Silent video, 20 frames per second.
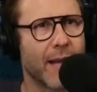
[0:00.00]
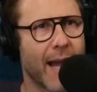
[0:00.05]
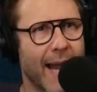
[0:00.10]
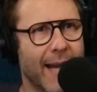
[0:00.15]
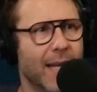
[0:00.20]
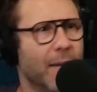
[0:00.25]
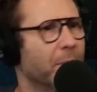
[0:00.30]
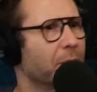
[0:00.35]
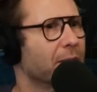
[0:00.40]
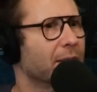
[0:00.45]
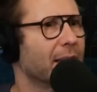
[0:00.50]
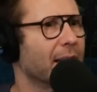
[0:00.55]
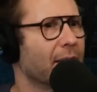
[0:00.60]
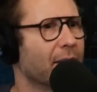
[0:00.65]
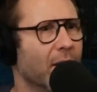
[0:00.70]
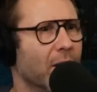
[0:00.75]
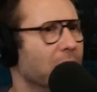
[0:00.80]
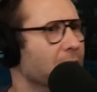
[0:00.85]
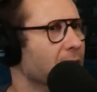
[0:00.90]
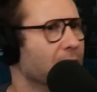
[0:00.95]
know, 90% of
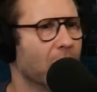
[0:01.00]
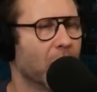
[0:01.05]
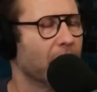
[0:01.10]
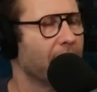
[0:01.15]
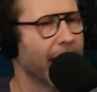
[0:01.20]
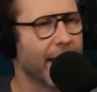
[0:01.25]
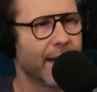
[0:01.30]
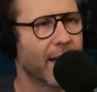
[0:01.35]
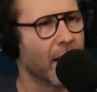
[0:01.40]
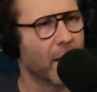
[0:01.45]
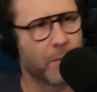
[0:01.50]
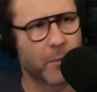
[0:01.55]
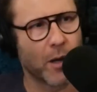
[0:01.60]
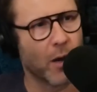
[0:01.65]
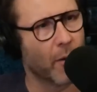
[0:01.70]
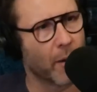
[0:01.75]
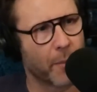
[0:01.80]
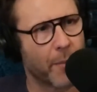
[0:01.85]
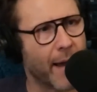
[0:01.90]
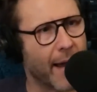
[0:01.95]
those don't end up
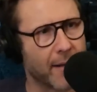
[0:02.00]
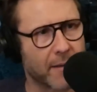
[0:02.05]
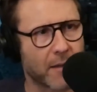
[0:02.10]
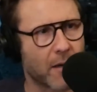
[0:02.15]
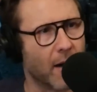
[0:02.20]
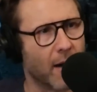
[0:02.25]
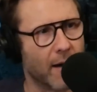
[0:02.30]
going past